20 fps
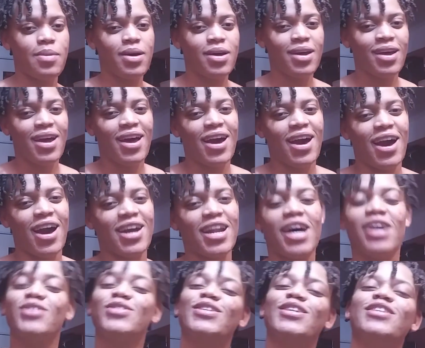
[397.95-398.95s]
And
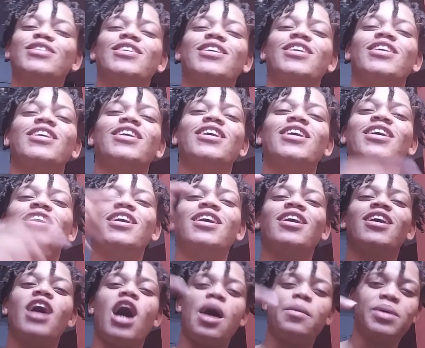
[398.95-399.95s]
I'll see you in the
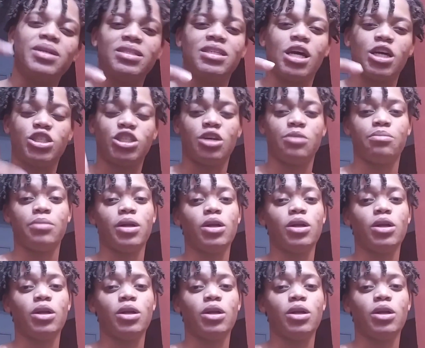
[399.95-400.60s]
comment section